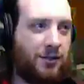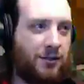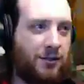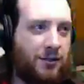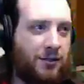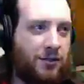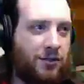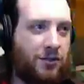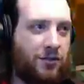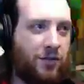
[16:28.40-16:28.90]

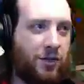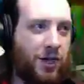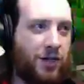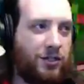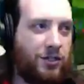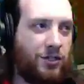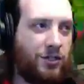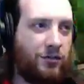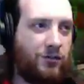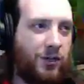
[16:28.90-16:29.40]
do I
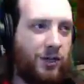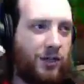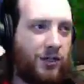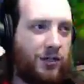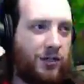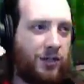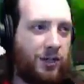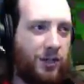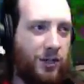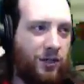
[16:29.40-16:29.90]
just want to
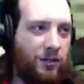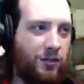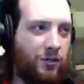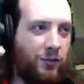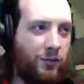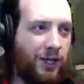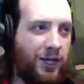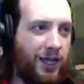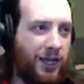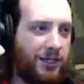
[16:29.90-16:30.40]
turn it all into
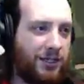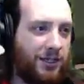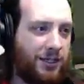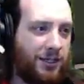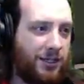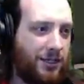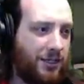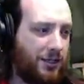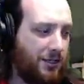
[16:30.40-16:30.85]
weak essence?